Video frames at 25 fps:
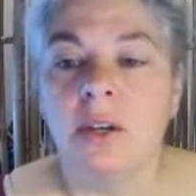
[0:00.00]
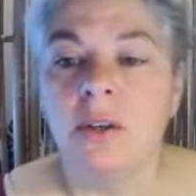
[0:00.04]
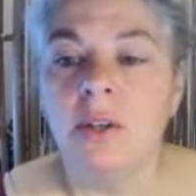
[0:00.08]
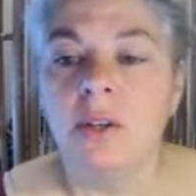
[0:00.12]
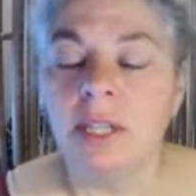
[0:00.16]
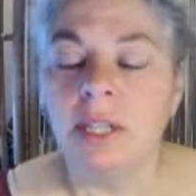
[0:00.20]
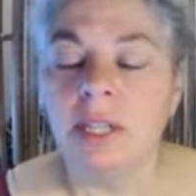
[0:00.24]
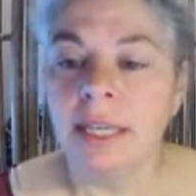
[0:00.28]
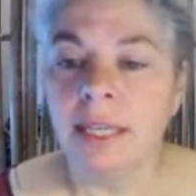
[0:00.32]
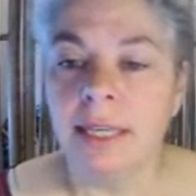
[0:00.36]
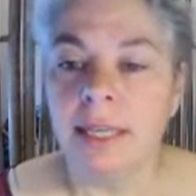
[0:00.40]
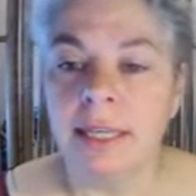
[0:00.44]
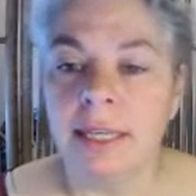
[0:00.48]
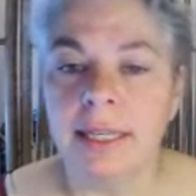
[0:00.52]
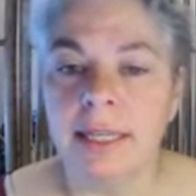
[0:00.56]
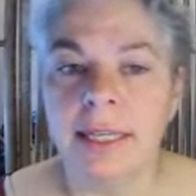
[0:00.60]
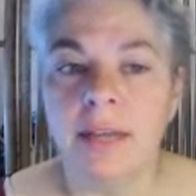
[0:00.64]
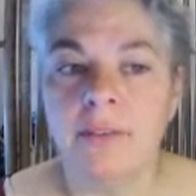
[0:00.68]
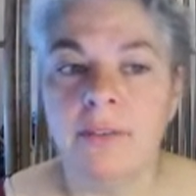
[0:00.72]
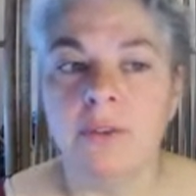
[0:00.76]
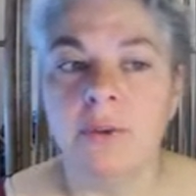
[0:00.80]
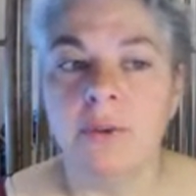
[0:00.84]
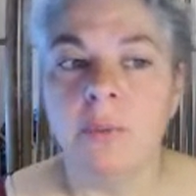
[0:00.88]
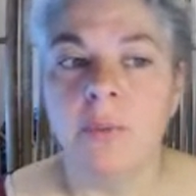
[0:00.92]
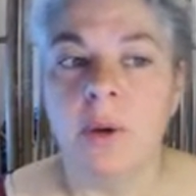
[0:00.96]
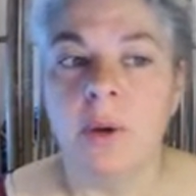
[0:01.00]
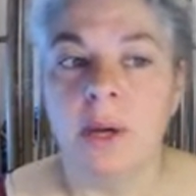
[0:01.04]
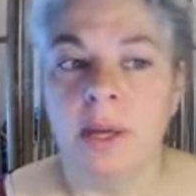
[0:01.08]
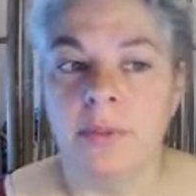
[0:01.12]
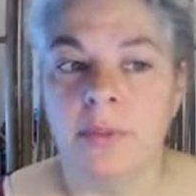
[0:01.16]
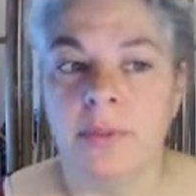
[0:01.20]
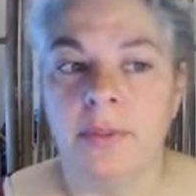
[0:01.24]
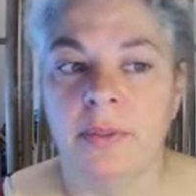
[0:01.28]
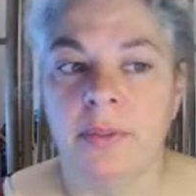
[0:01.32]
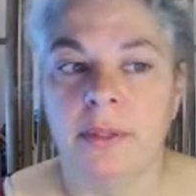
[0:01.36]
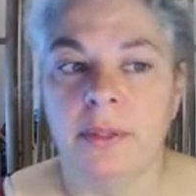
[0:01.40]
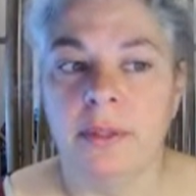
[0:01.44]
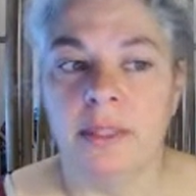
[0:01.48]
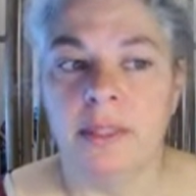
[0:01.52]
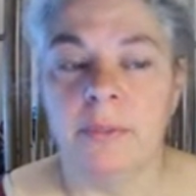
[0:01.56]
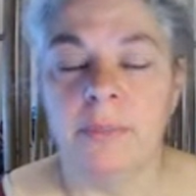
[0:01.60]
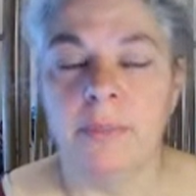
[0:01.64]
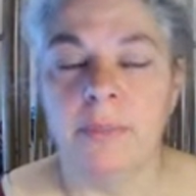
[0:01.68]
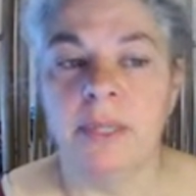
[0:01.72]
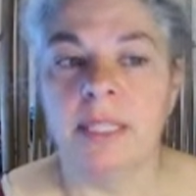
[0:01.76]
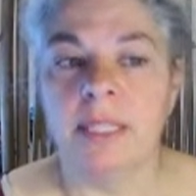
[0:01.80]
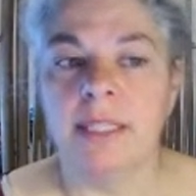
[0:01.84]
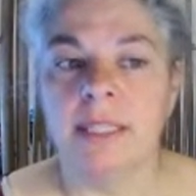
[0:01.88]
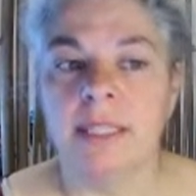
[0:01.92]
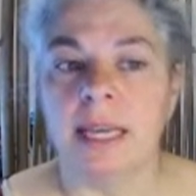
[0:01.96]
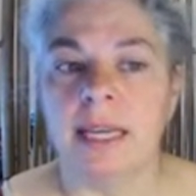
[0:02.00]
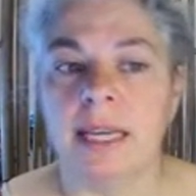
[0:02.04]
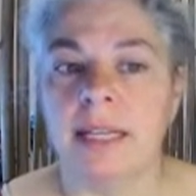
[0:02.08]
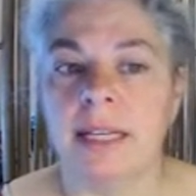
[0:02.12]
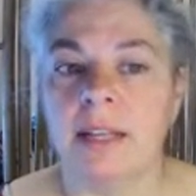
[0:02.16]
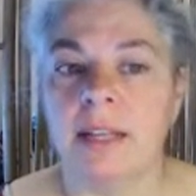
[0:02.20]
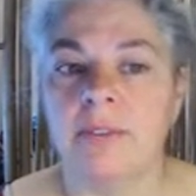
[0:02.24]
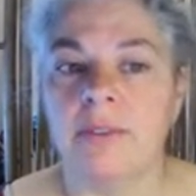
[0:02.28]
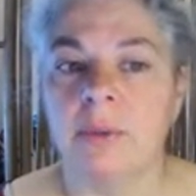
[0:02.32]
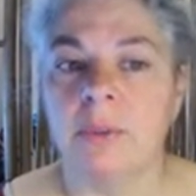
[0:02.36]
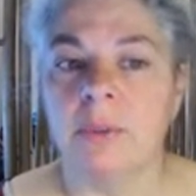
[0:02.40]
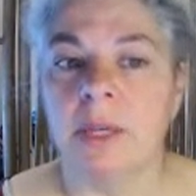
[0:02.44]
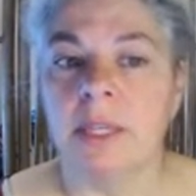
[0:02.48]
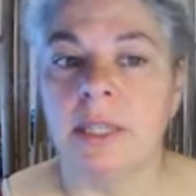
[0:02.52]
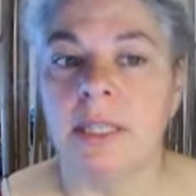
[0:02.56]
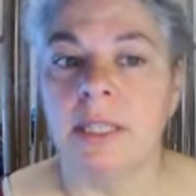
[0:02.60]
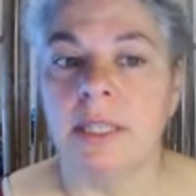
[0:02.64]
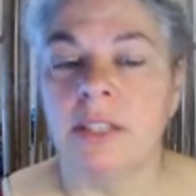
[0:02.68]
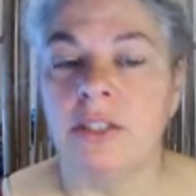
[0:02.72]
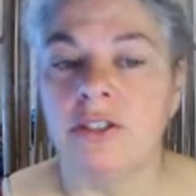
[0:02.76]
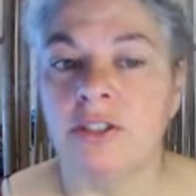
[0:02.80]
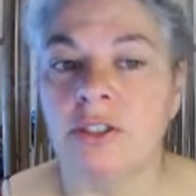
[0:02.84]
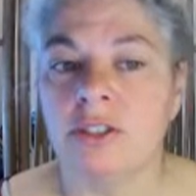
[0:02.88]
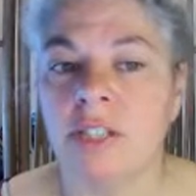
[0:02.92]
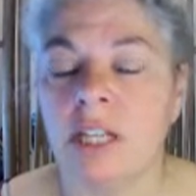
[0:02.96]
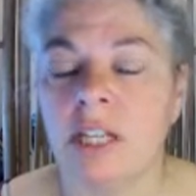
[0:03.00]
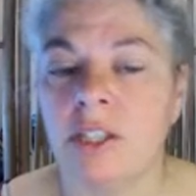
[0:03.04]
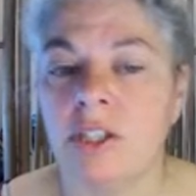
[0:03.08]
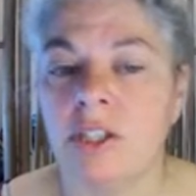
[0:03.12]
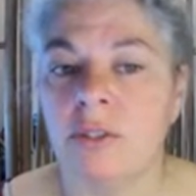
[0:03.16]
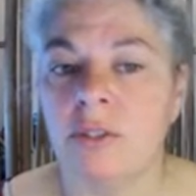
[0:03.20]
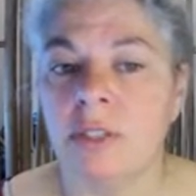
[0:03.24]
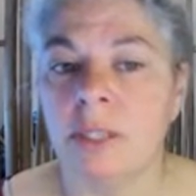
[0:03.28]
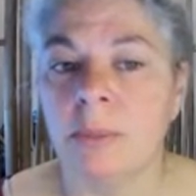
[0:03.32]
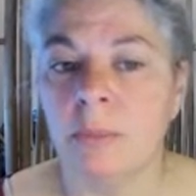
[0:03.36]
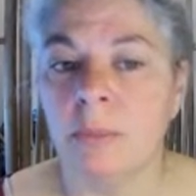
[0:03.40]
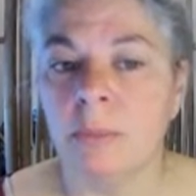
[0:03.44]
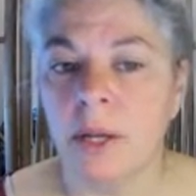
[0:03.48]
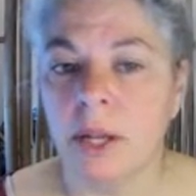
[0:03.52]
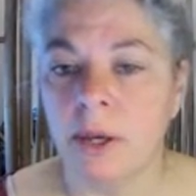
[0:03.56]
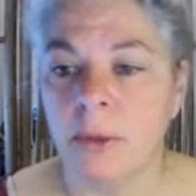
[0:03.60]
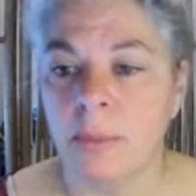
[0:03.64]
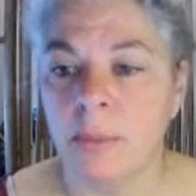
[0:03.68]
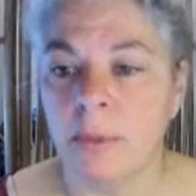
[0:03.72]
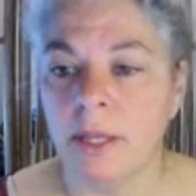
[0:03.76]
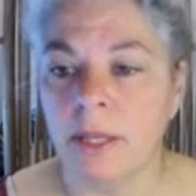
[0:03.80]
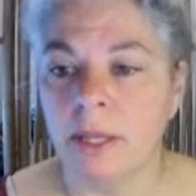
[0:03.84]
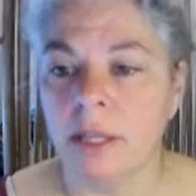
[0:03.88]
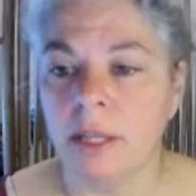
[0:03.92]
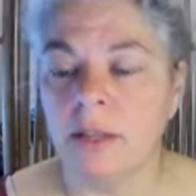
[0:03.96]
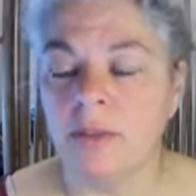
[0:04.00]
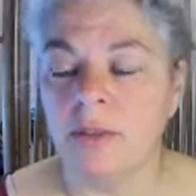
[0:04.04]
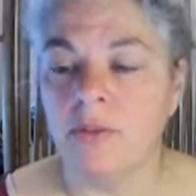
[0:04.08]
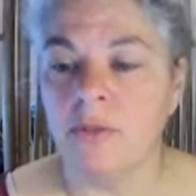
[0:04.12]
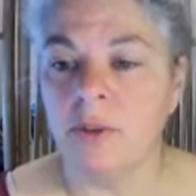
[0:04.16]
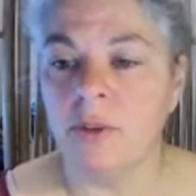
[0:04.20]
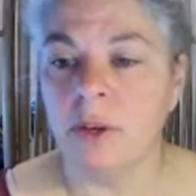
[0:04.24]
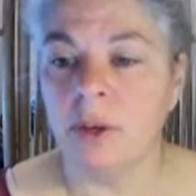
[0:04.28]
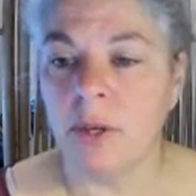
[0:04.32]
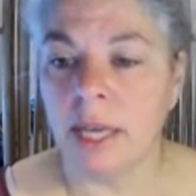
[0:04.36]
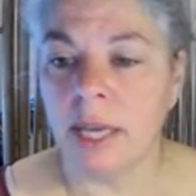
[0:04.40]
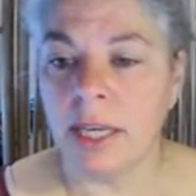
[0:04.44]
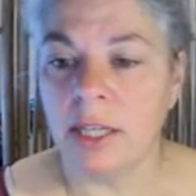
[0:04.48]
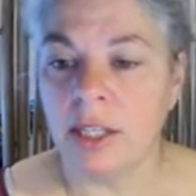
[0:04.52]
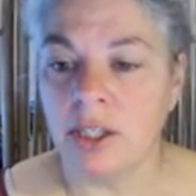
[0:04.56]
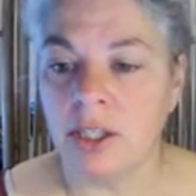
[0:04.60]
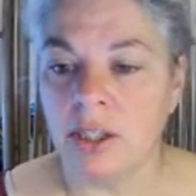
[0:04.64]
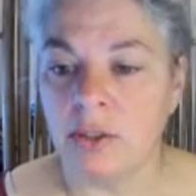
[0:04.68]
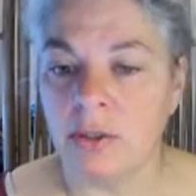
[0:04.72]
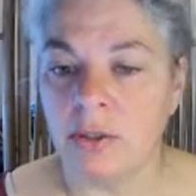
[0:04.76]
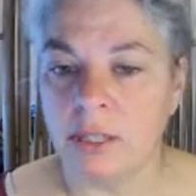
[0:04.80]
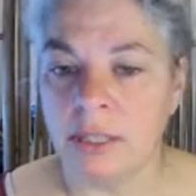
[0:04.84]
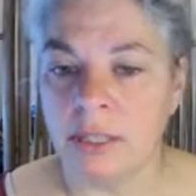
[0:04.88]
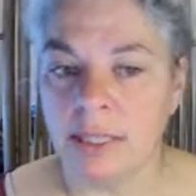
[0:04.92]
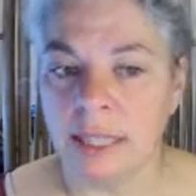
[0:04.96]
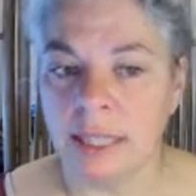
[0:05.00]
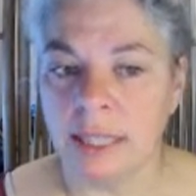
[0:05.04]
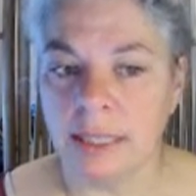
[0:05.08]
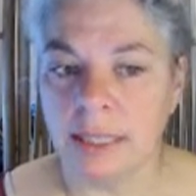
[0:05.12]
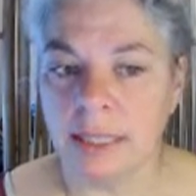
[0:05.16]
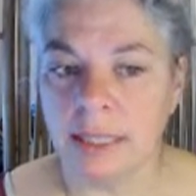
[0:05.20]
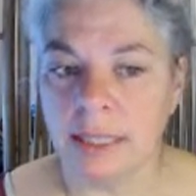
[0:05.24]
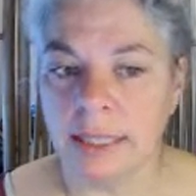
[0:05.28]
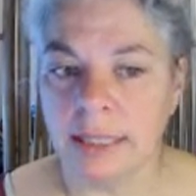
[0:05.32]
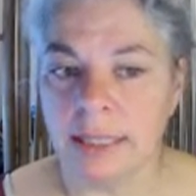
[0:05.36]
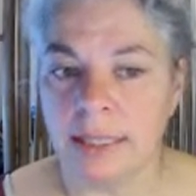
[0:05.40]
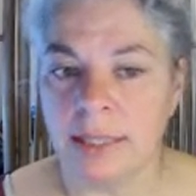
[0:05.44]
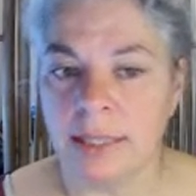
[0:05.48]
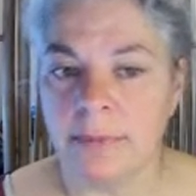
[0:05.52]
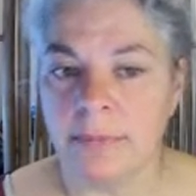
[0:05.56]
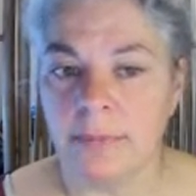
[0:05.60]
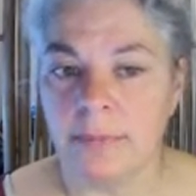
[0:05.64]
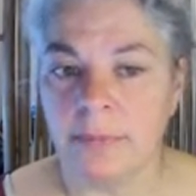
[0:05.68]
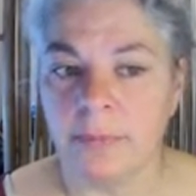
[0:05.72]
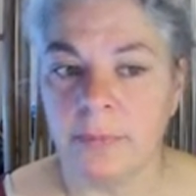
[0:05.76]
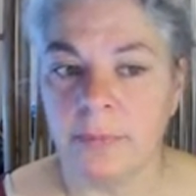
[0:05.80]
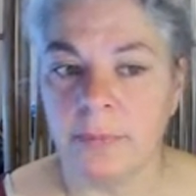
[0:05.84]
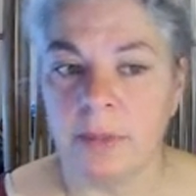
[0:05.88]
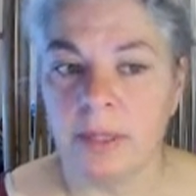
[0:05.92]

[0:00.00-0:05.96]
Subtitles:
So looking at level one, the BTEC level one introductory diploma in vocational studies.